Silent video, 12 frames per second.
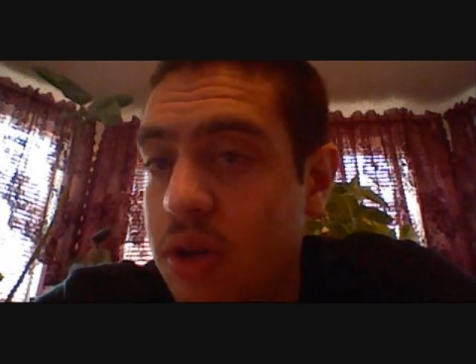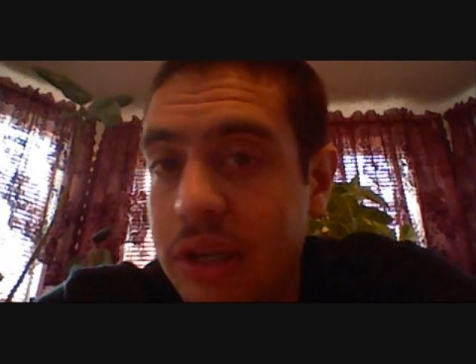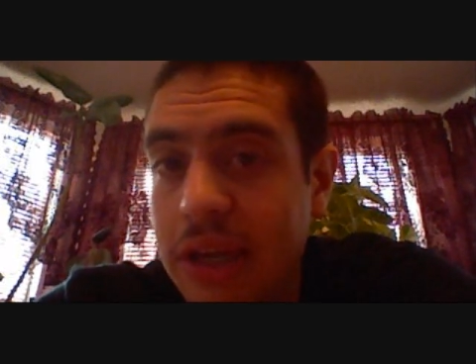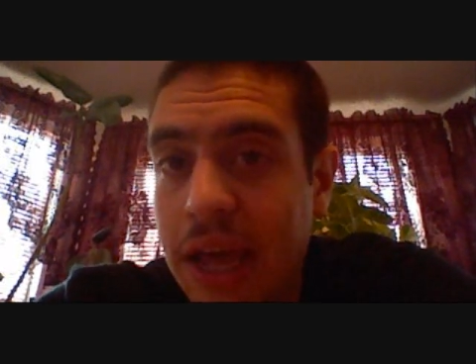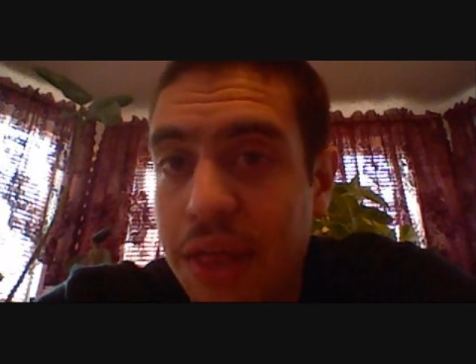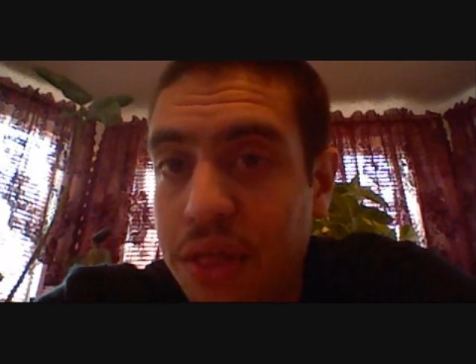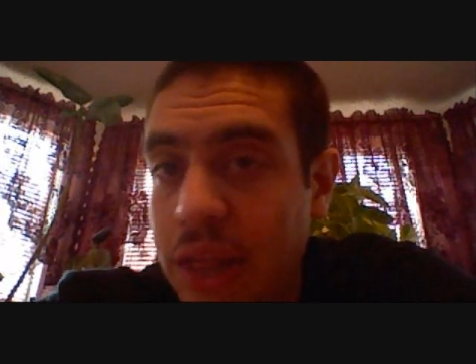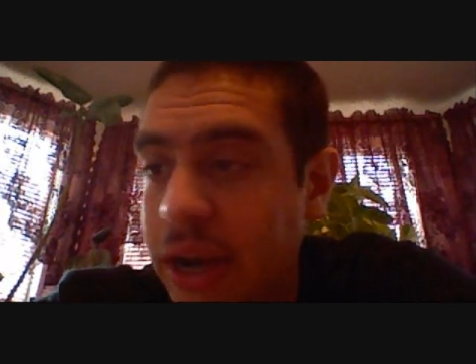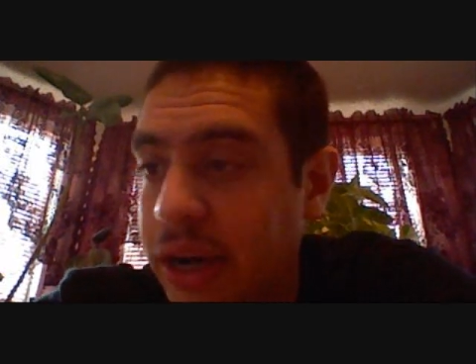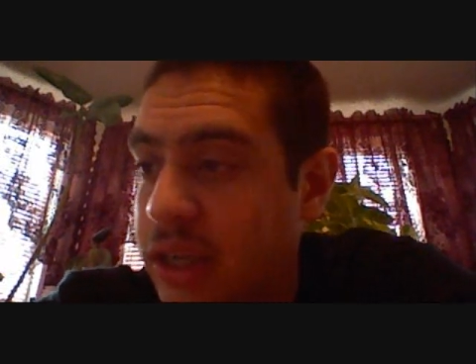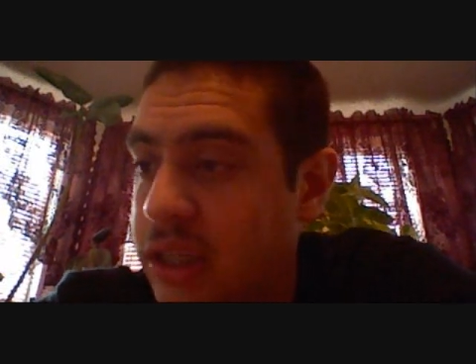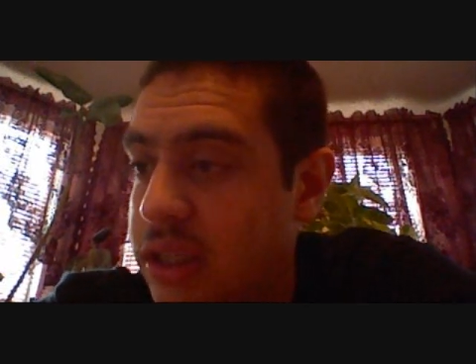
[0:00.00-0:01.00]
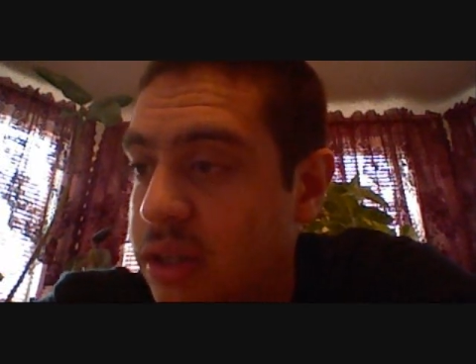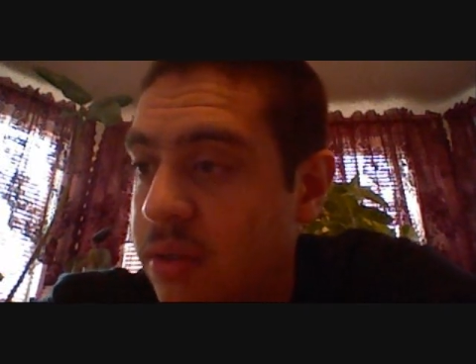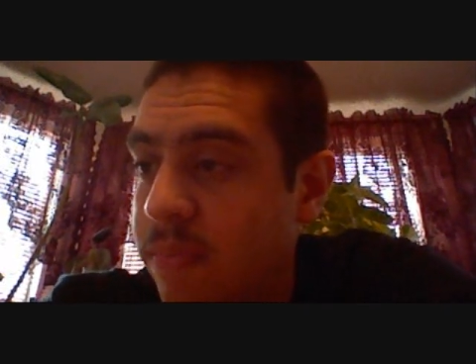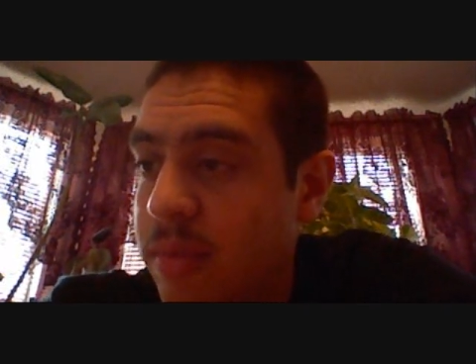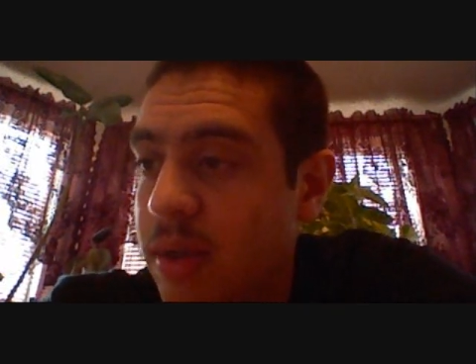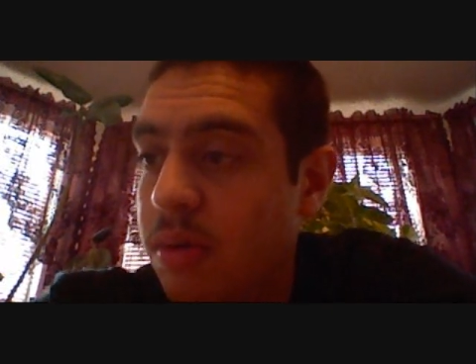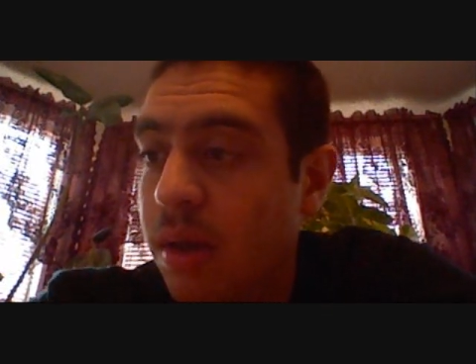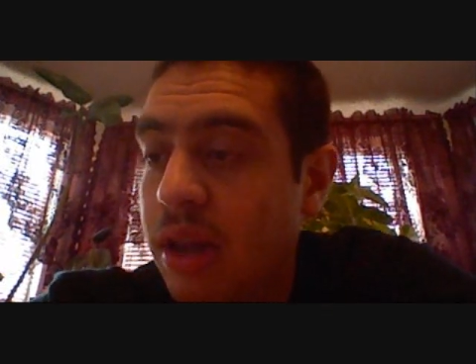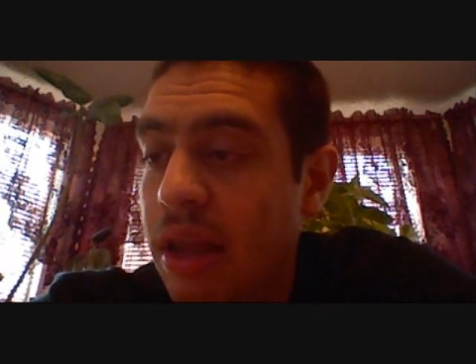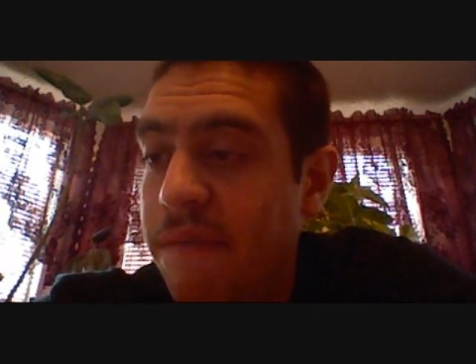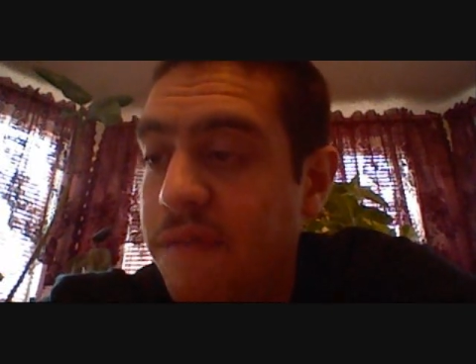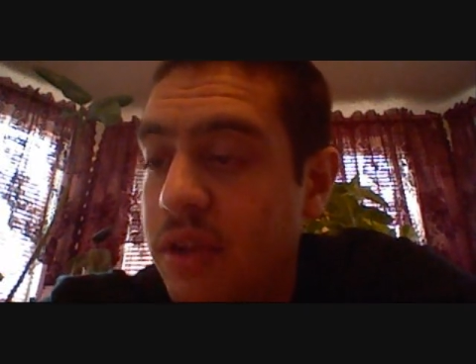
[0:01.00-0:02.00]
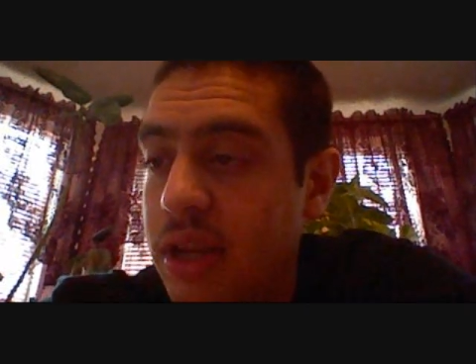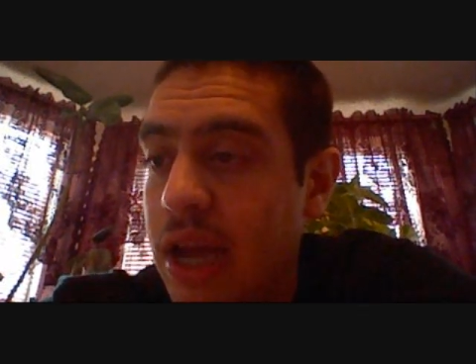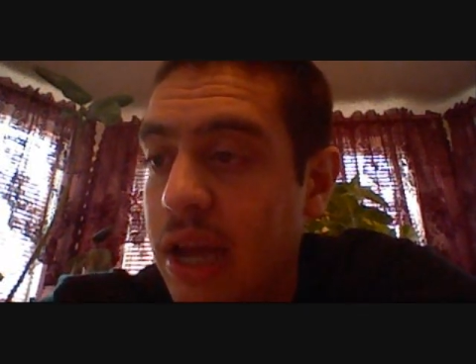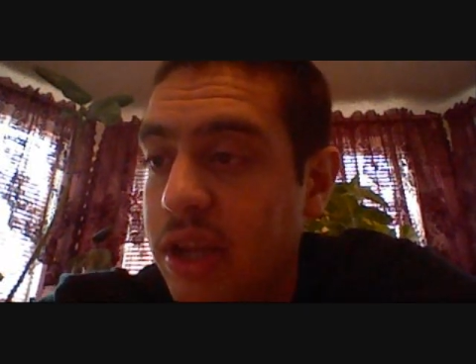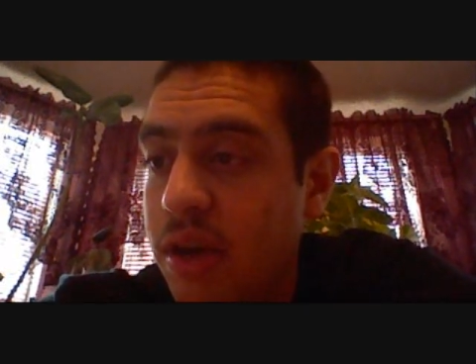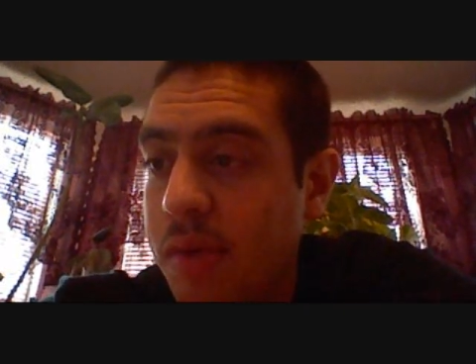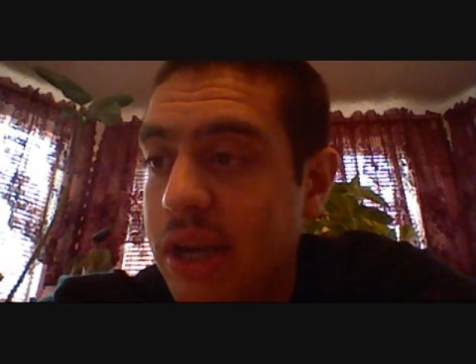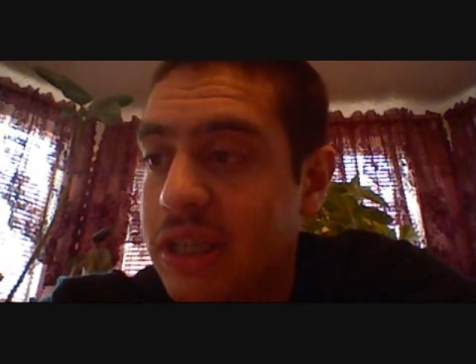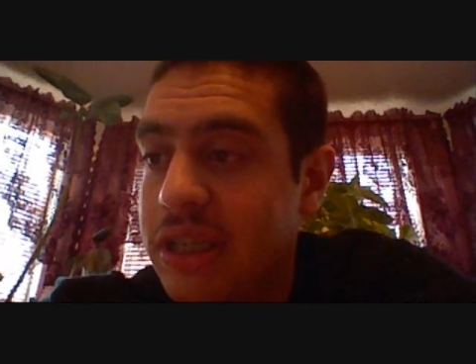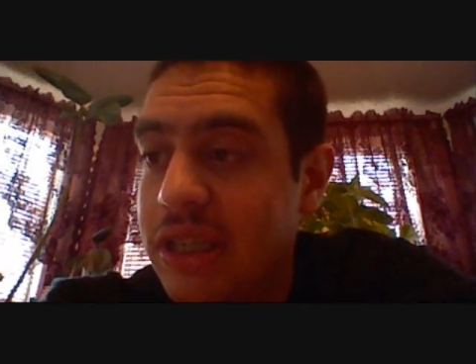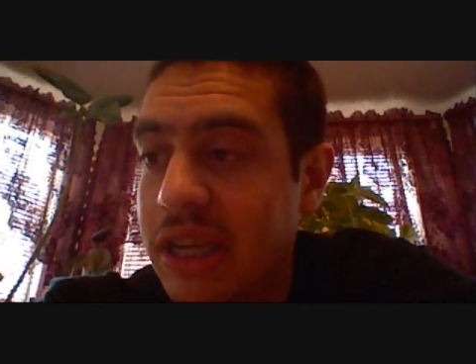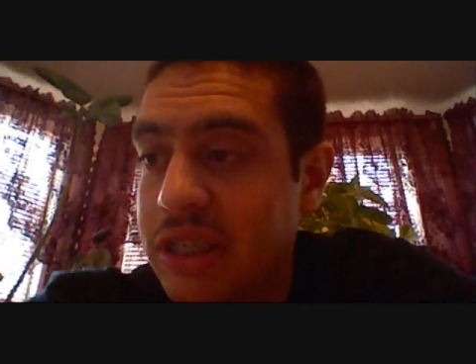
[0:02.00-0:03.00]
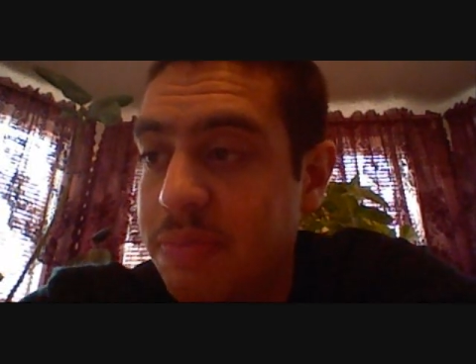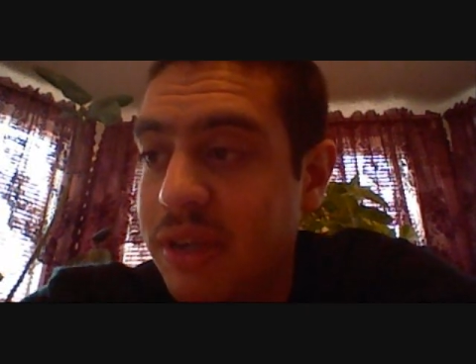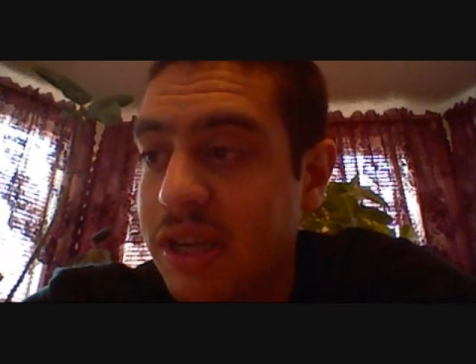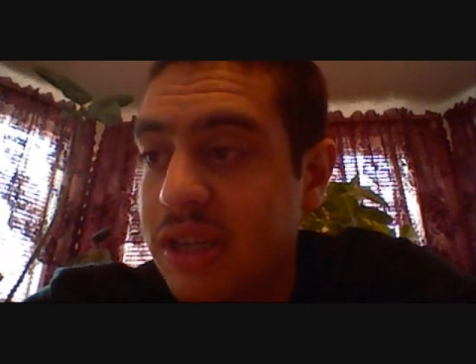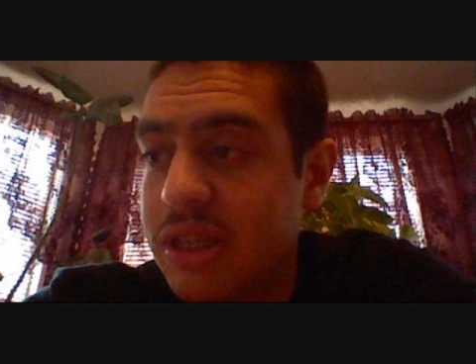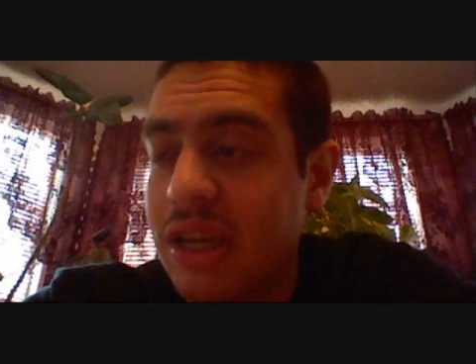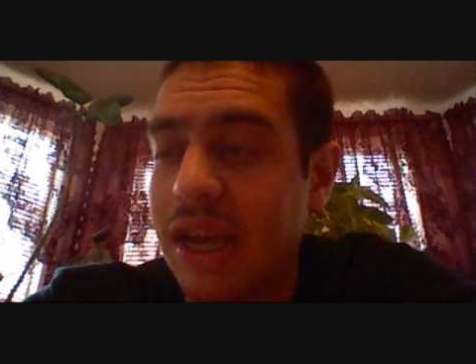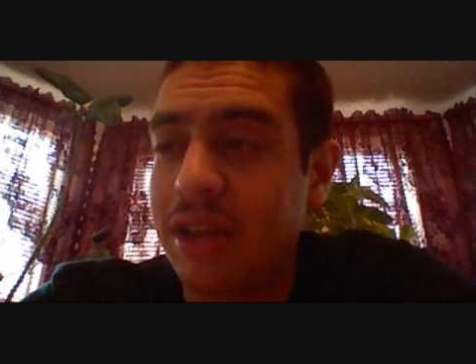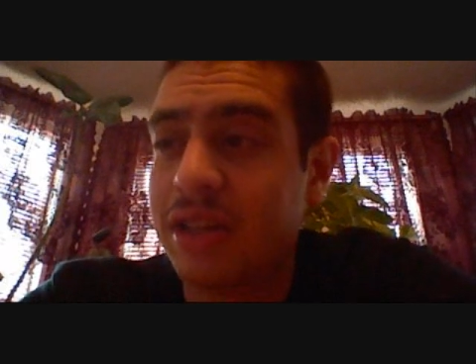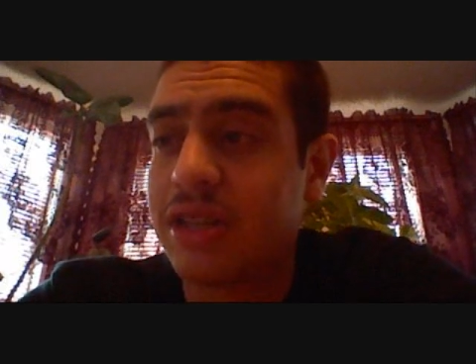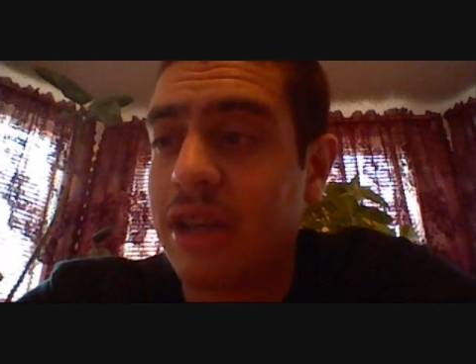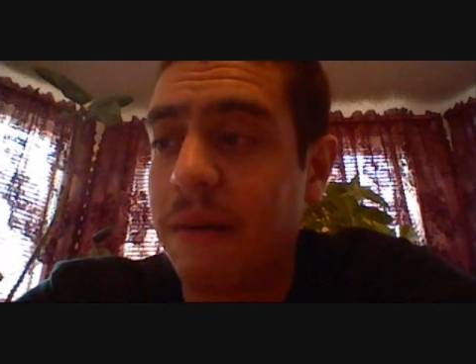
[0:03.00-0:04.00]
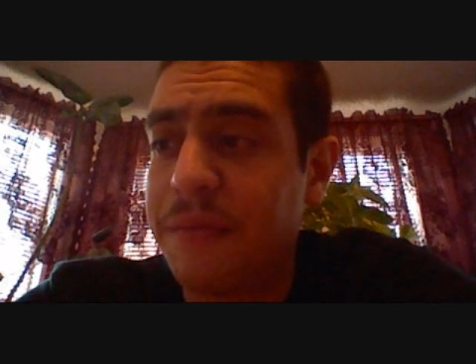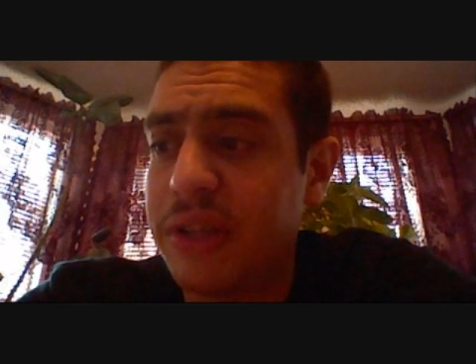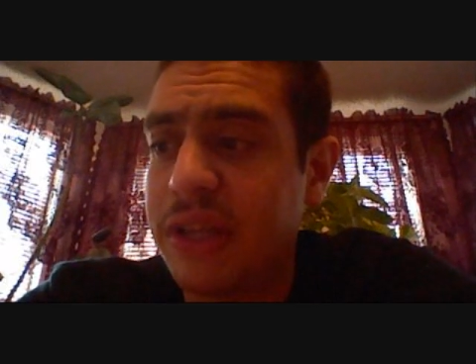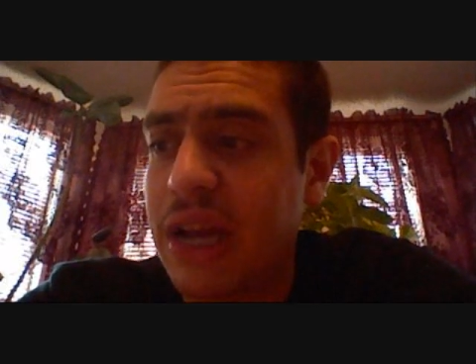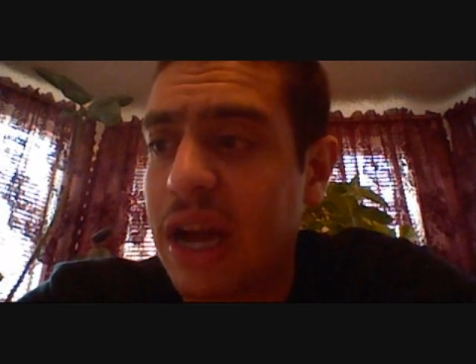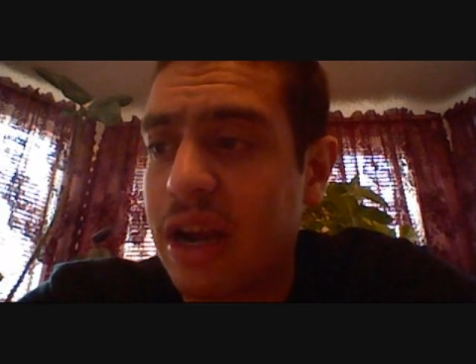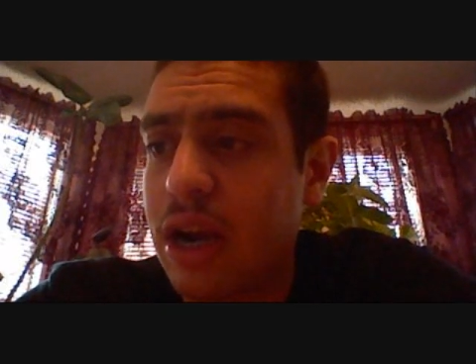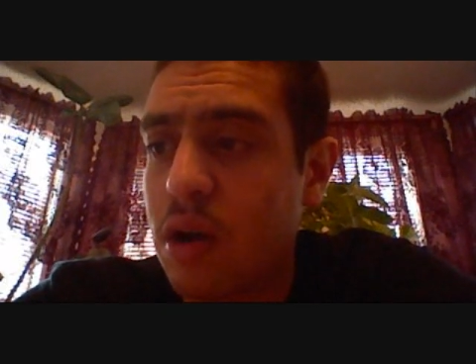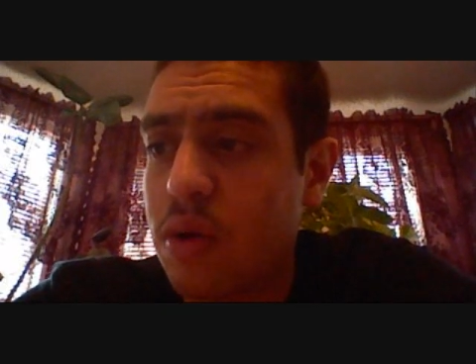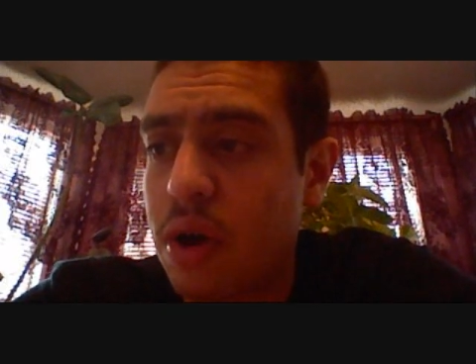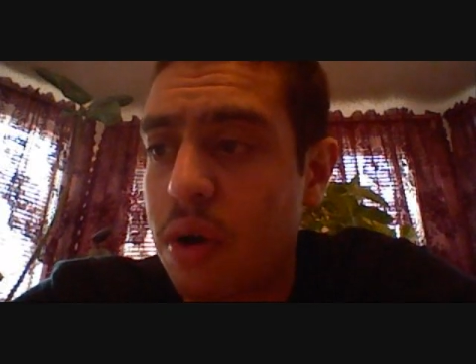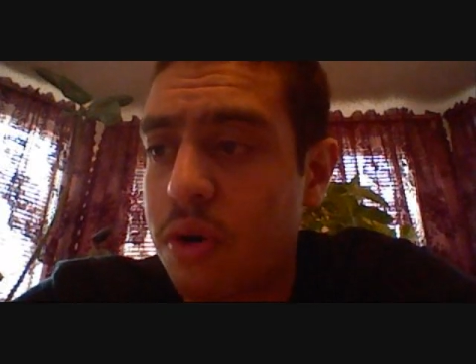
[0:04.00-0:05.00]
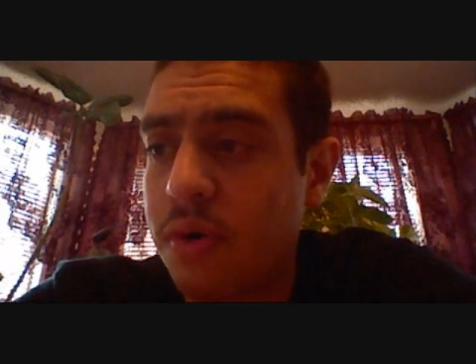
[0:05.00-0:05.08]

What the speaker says: Now I'm going to be talking about the Oakland Athletics, who in left field they got Yoenis Cespedes.